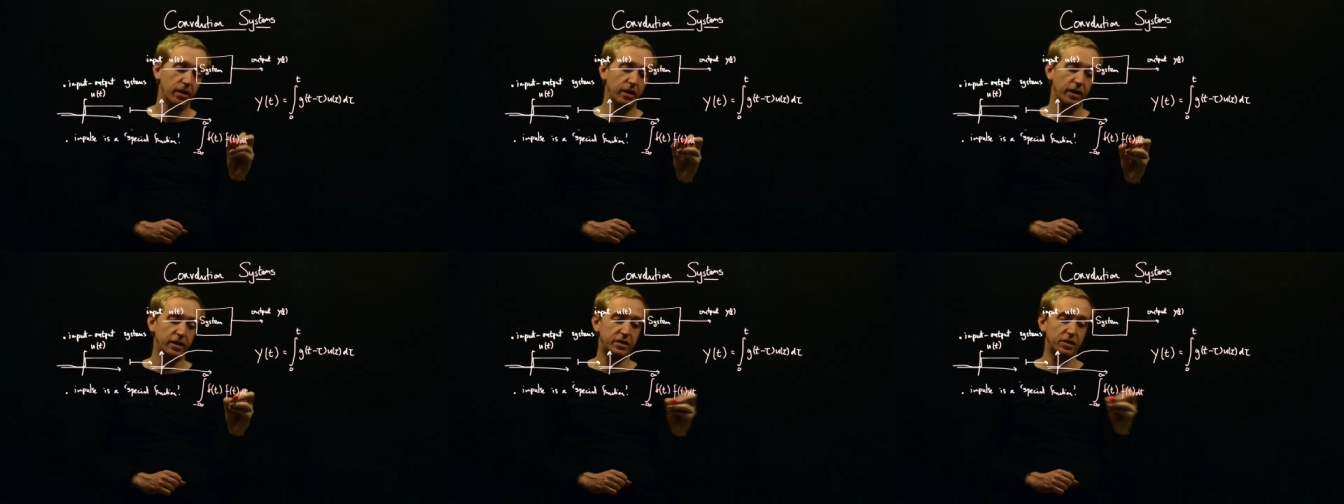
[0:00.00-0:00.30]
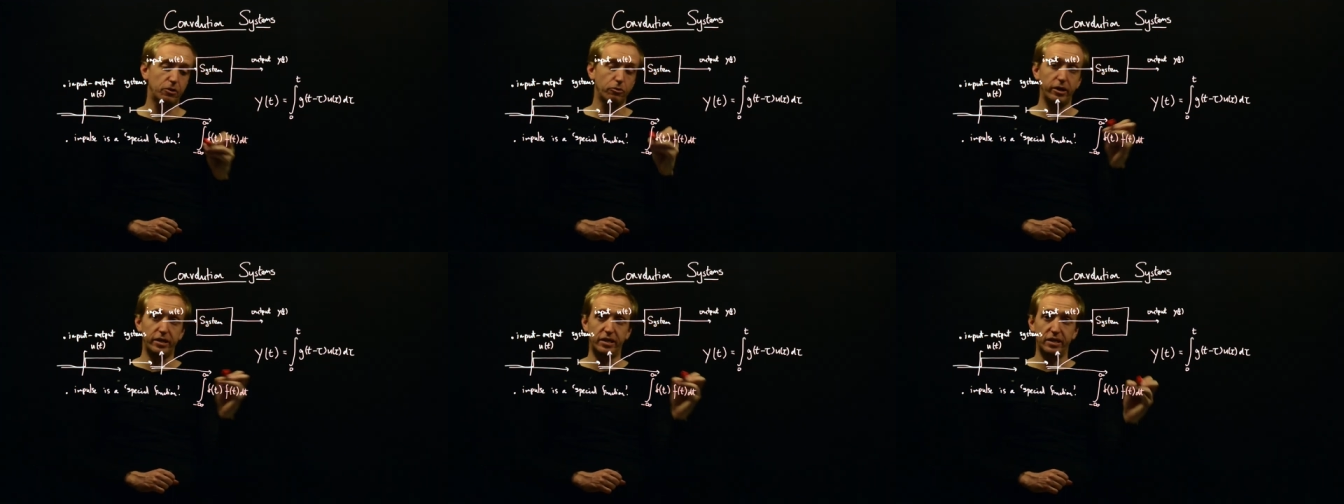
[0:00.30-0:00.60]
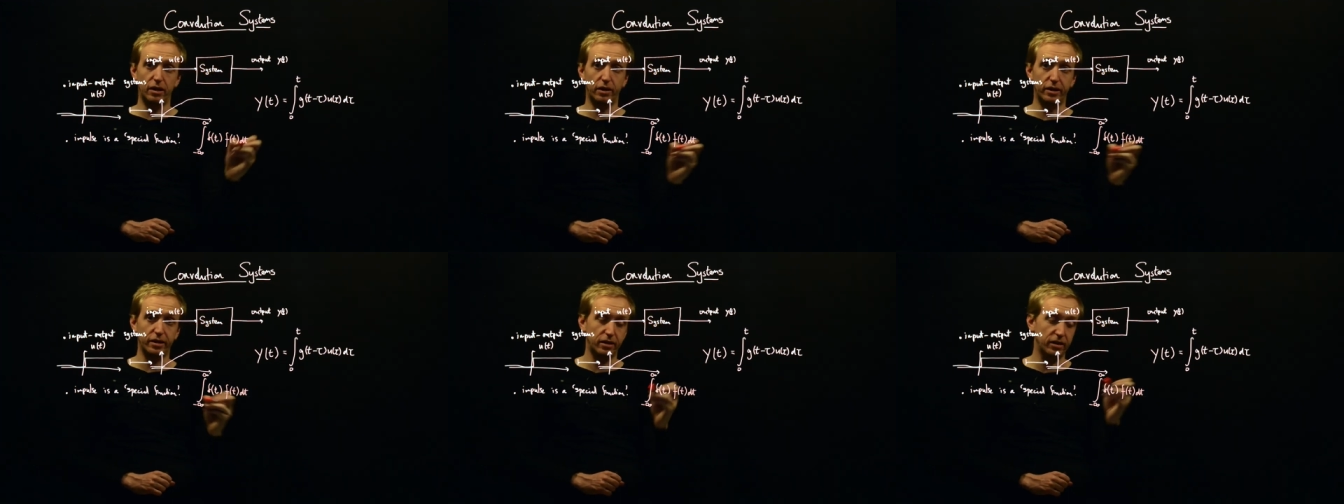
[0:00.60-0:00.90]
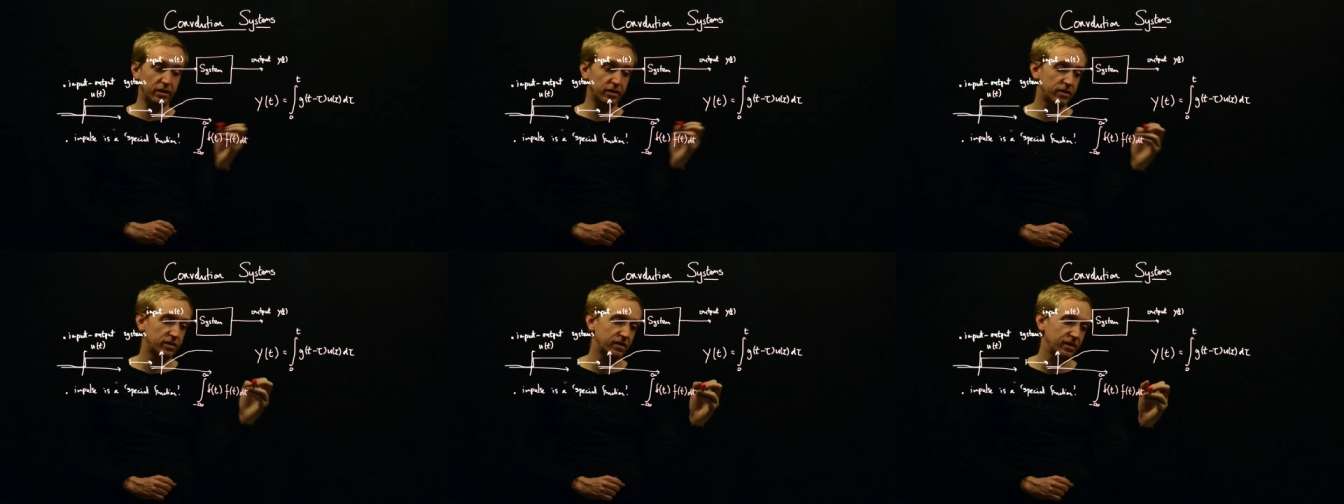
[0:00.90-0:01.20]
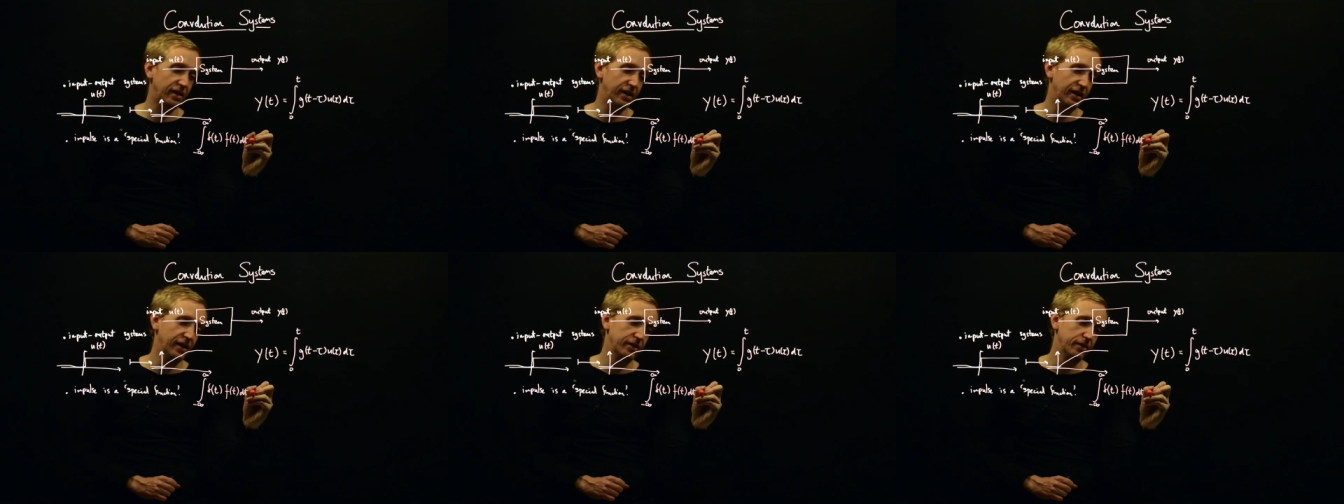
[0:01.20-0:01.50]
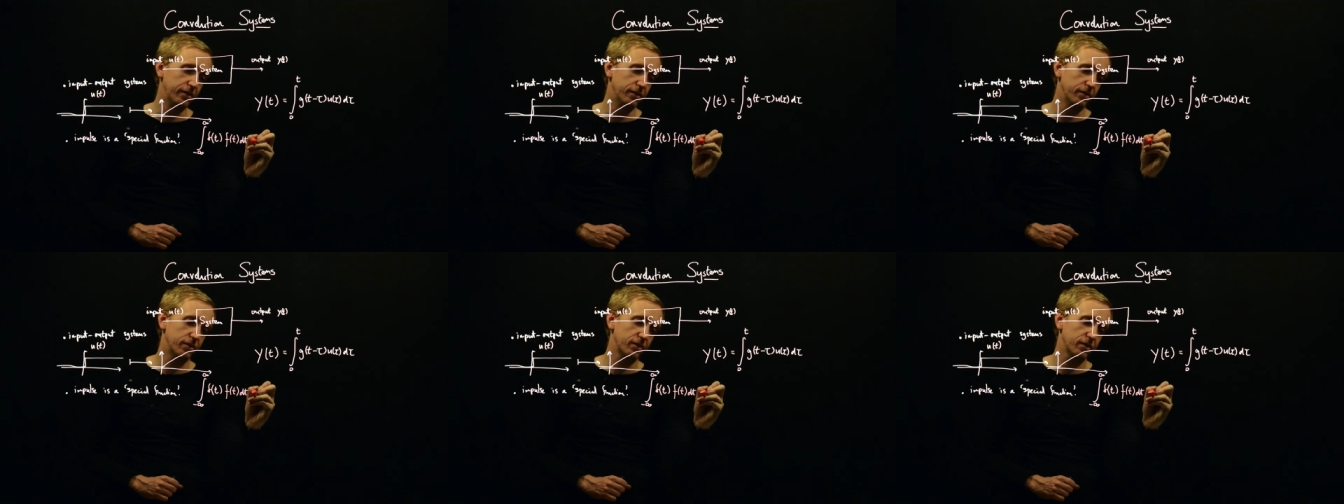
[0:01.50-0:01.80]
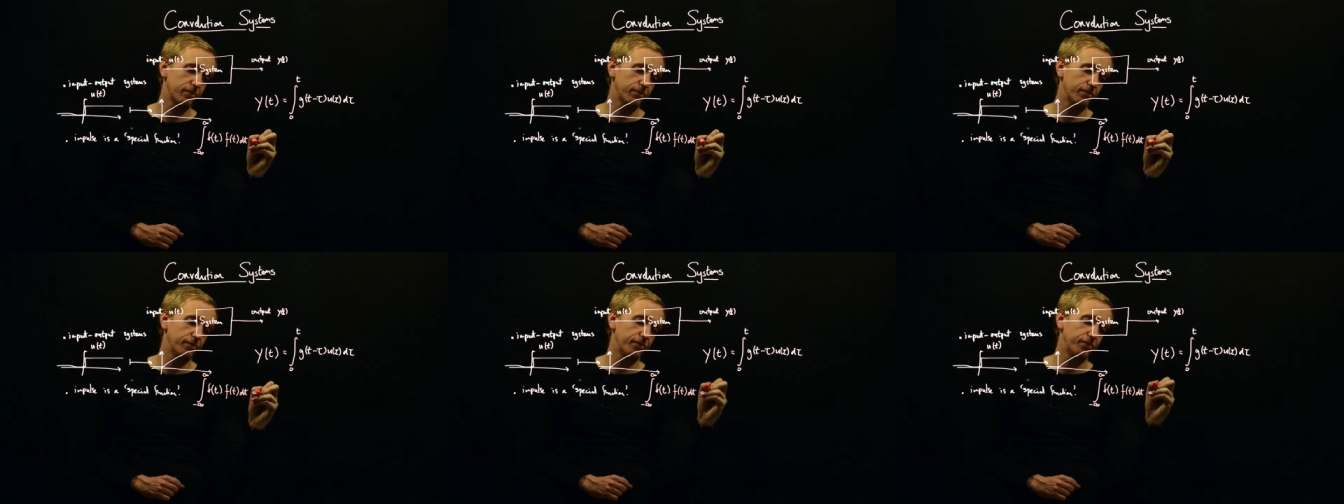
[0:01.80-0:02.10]
integrate it like this, and
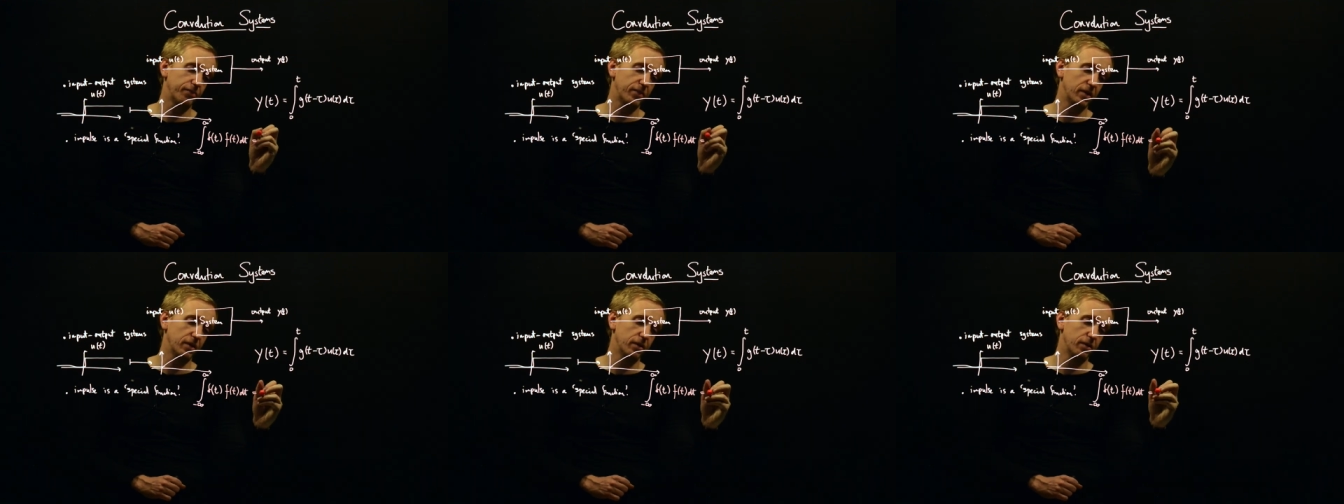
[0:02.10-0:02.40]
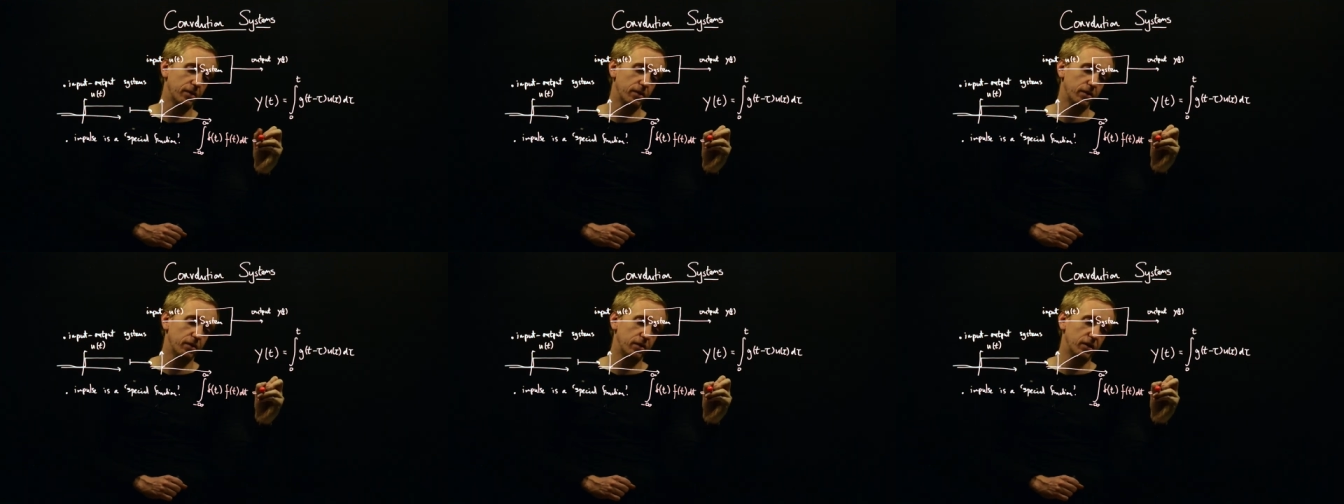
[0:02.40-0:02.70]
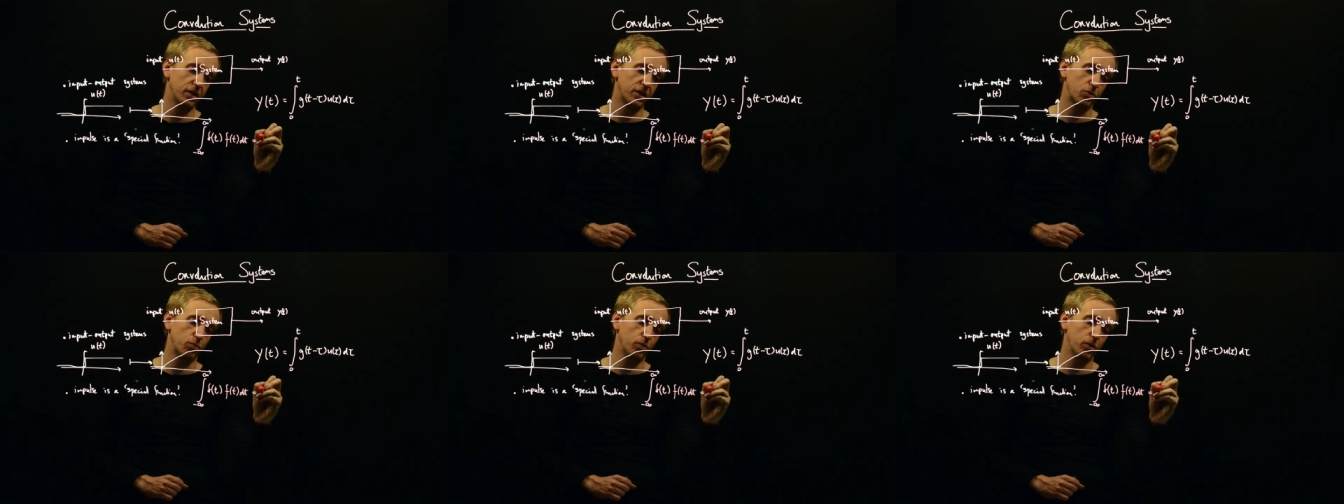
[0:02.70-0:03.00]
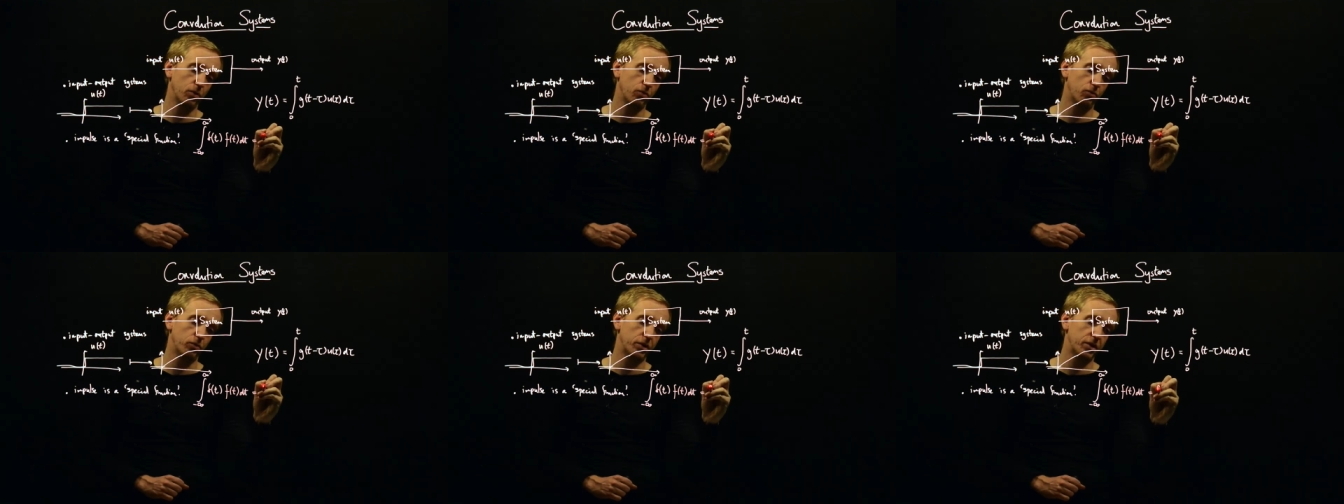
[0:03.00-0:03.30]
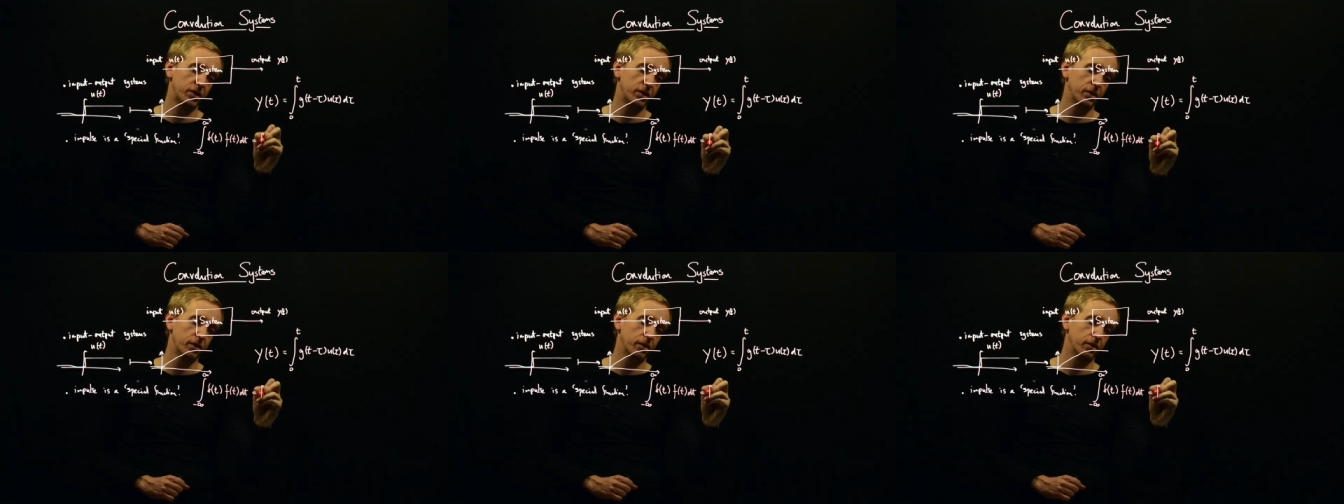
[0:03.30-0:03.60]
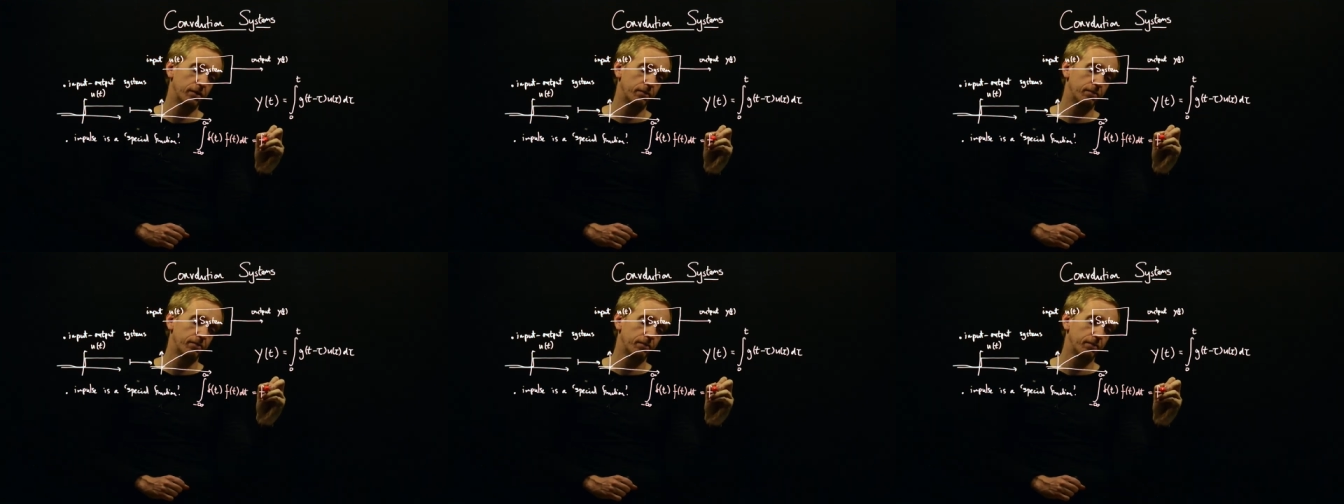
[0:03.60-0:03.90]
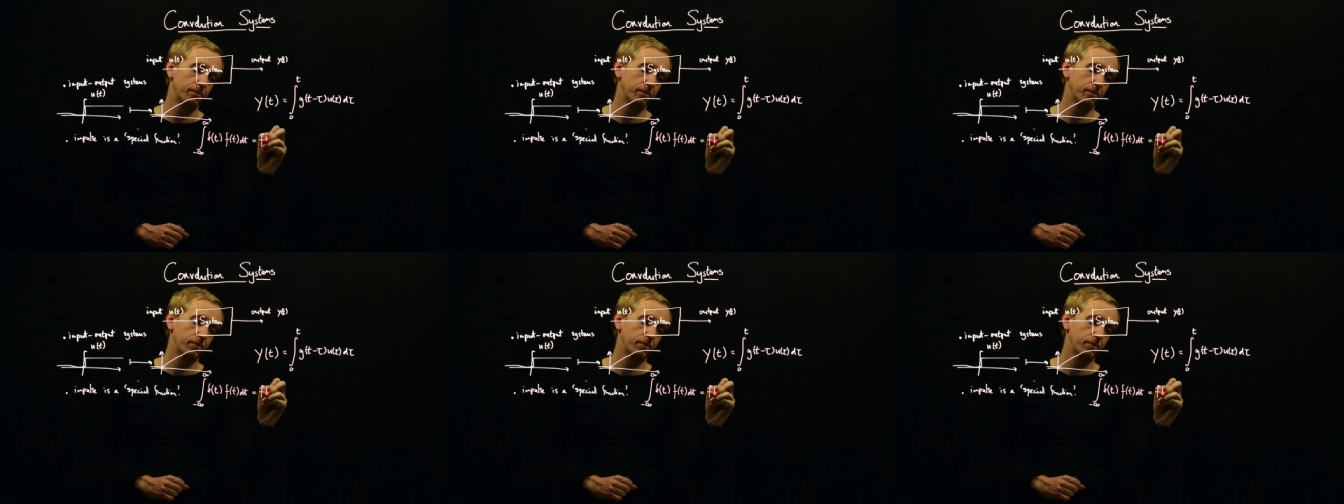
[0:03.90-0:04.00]
this will return